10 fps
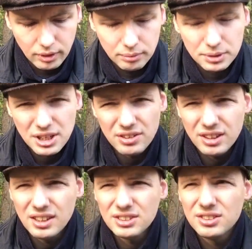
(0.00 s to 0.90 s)
because I
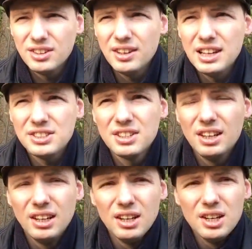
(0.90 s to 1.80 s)
think that's the nice
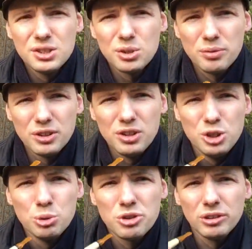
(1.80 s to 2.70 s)
sort of a
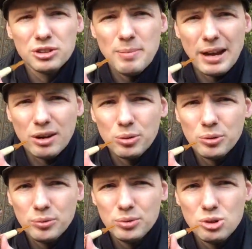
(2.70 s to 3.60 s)
neutral tobacco
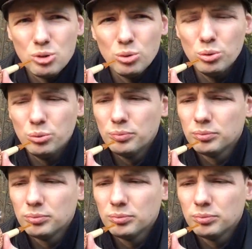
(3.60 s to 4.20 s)
to